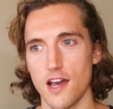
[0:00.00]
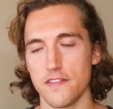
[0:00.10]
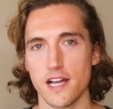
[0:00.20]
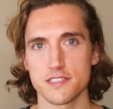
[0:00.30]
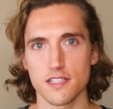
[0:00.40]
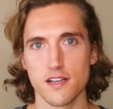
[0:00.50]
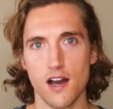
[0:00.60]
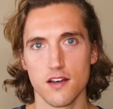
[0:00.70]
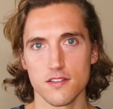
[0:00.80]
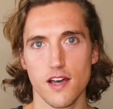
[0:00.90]
And that's the
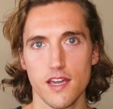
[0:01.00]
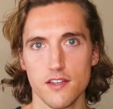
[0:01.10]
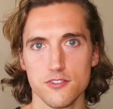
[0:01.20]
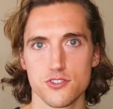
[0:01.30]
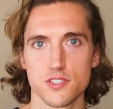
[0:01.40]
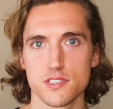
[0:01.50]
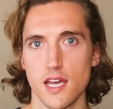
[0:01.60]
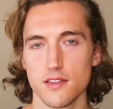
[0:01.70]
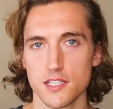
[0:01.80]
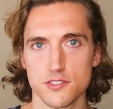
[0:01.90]
guy all night who's just
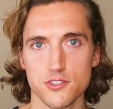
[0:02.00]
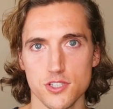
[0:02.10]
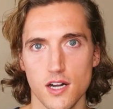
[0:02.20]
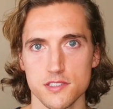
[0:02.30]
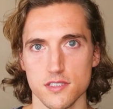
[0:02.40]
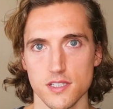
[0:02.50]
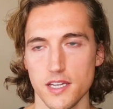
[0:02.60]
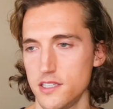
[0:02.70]
saying, let's do shots all night.